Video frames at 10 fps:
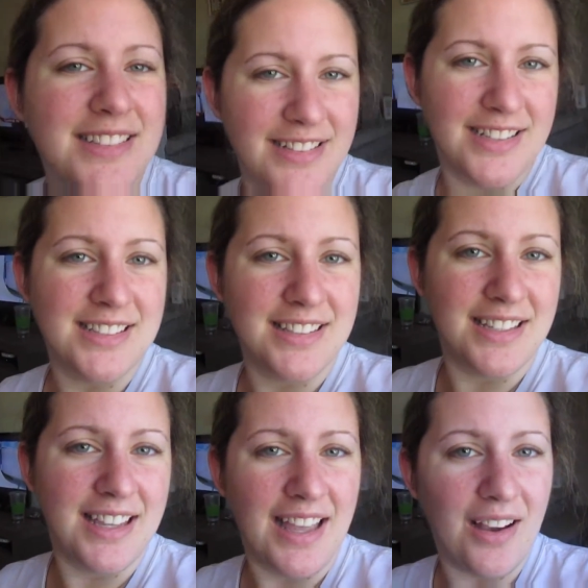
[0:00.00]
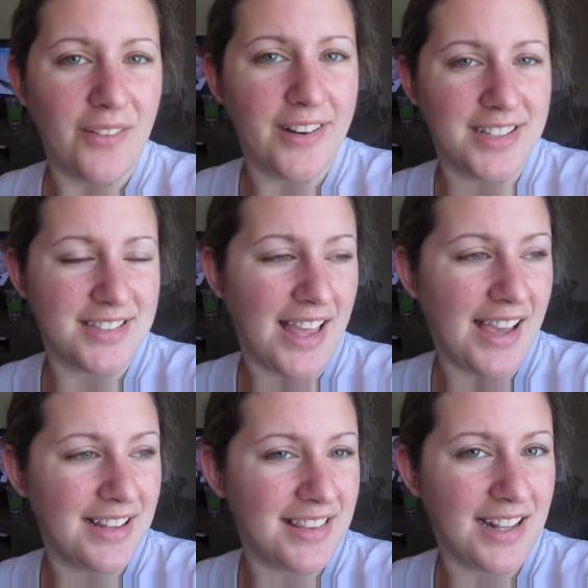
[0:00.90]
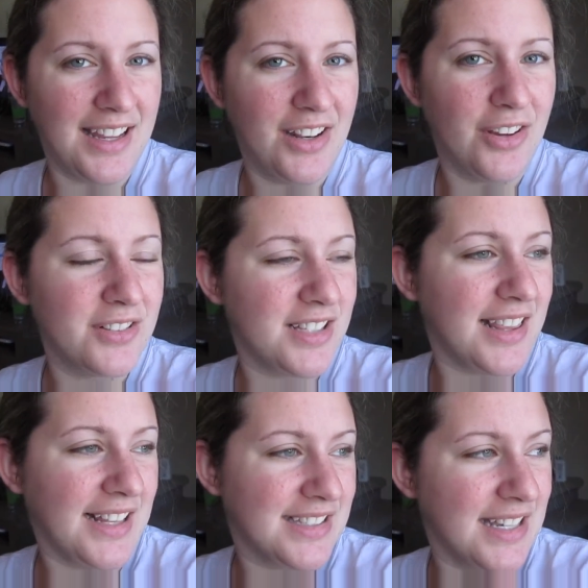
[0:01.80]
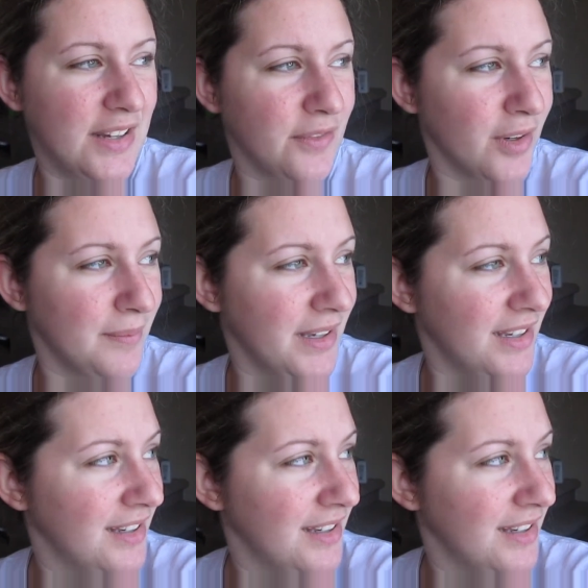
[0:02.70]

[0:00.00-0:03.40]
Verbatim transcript: Seriously, how weird is that? That he knows that that's an Evram.